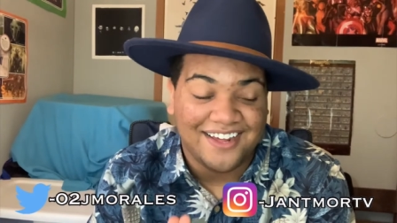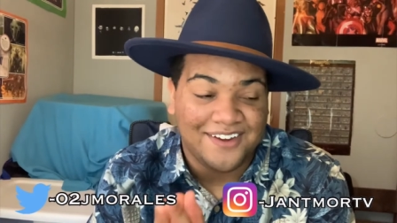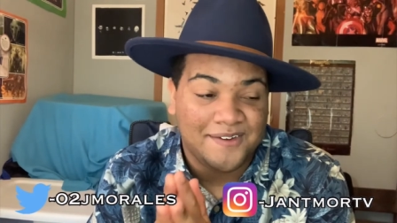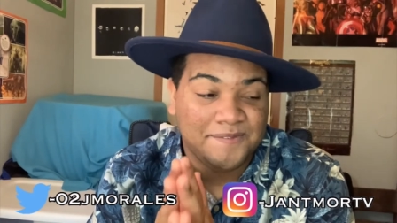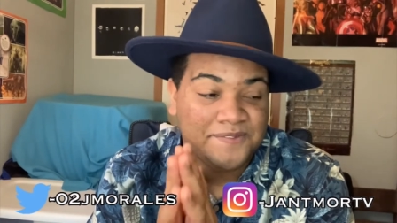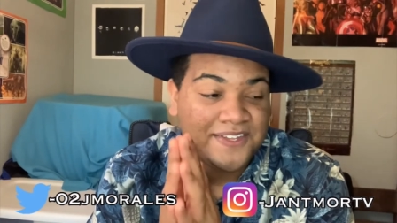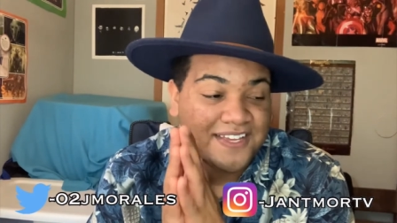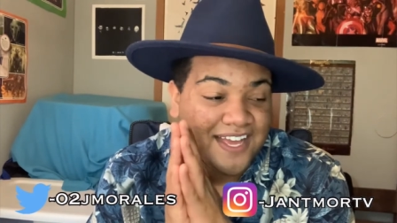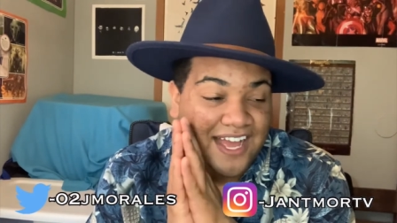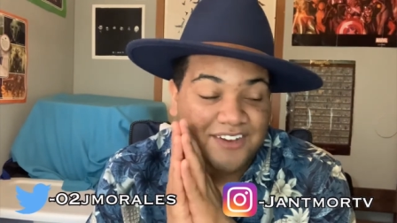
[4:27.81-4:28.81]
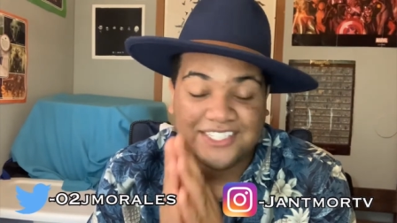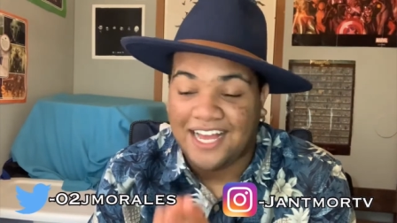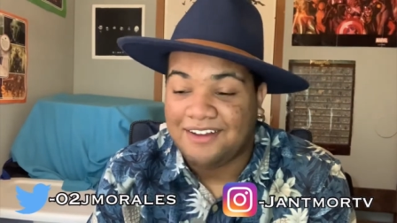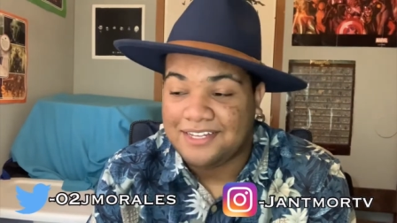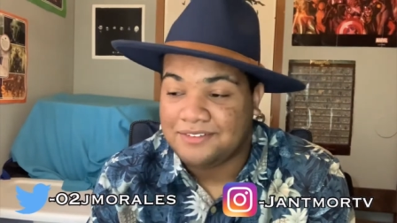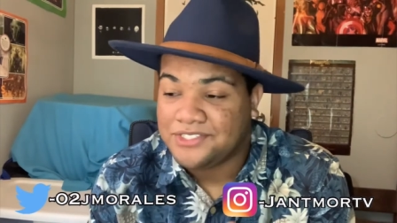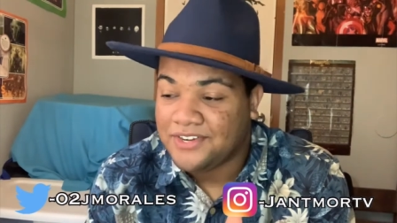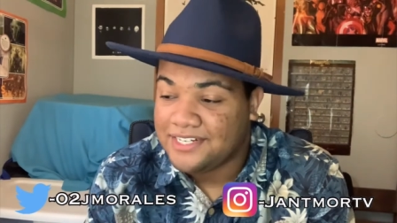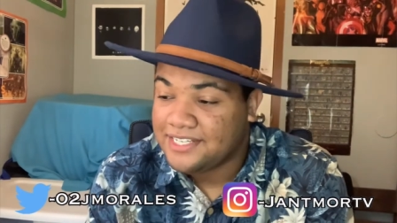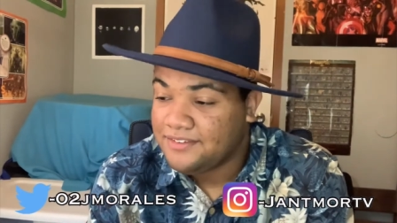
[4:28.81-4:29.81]
Um, it was I, I, was
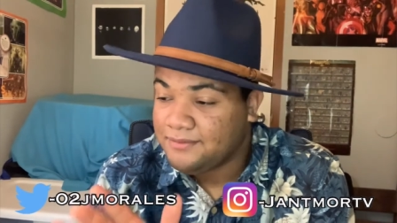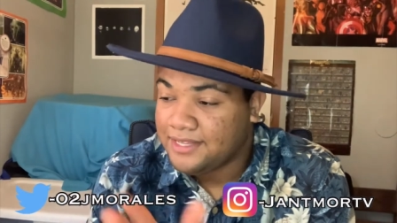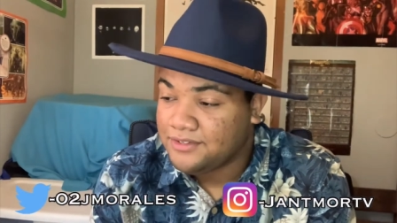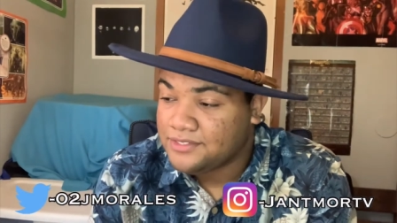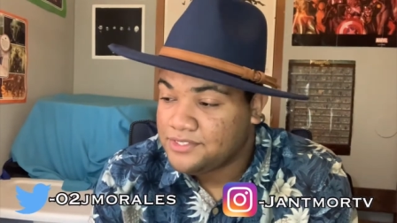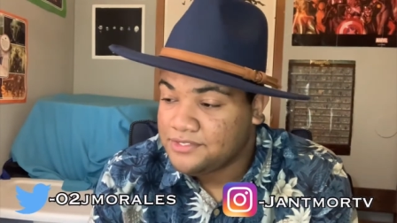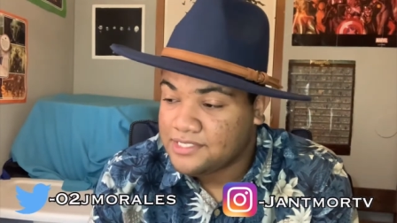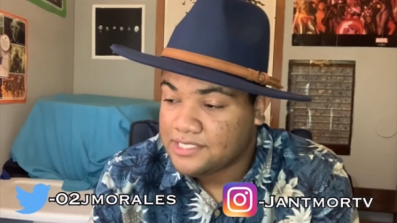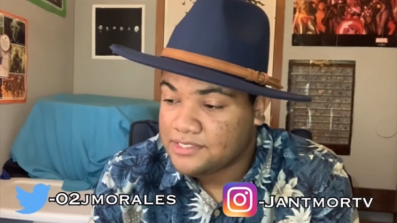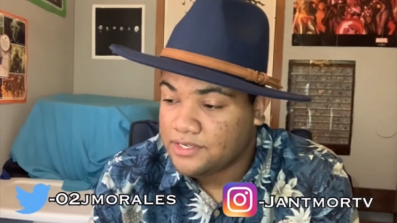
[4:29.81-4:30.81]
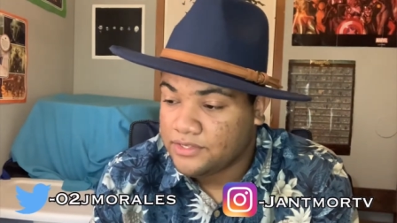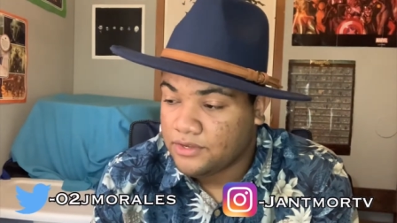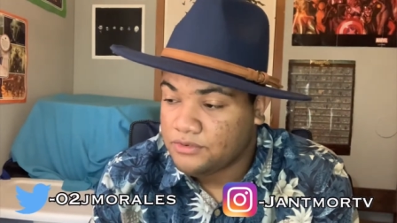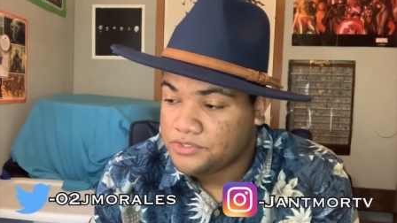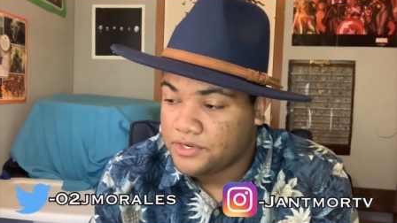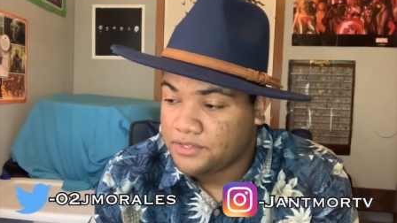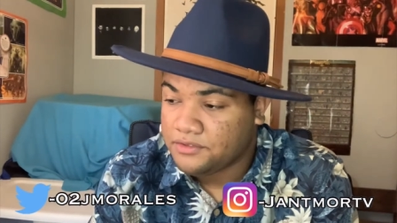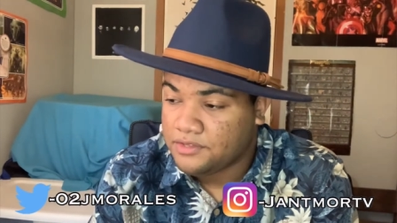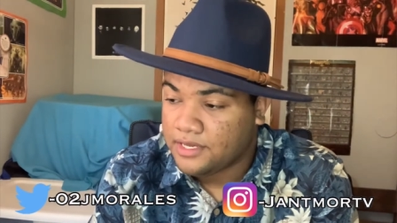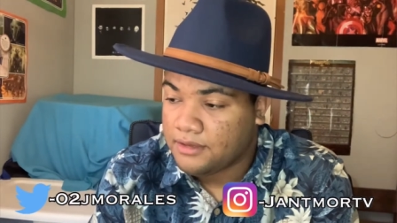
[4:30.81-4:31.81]
trying to give my little two cents during the whole trailer
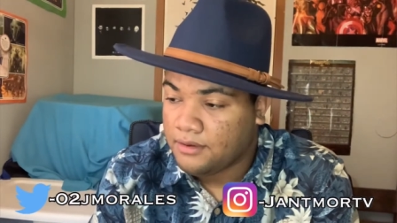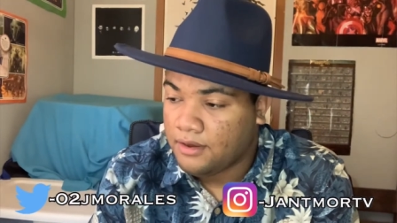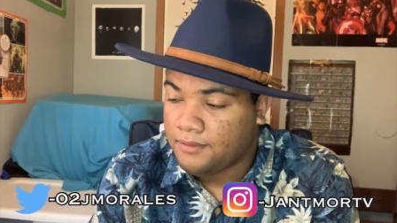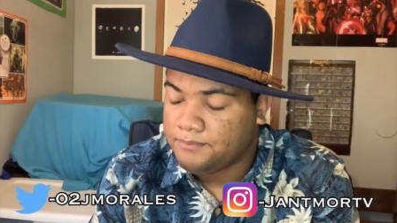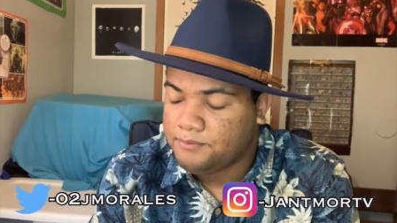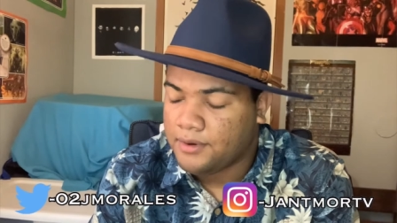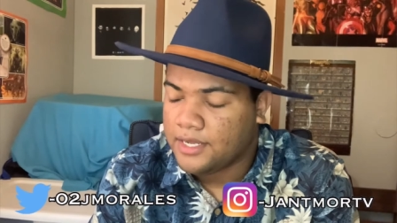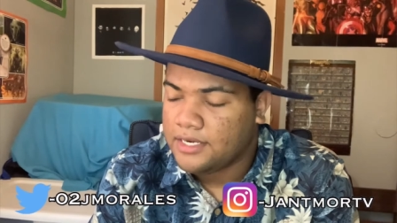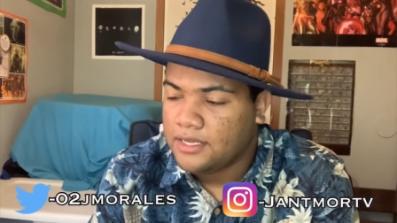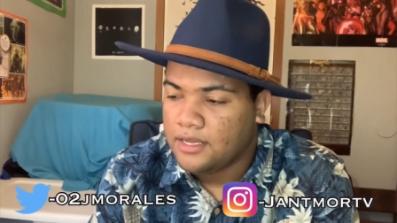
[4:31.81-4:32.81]
thing um but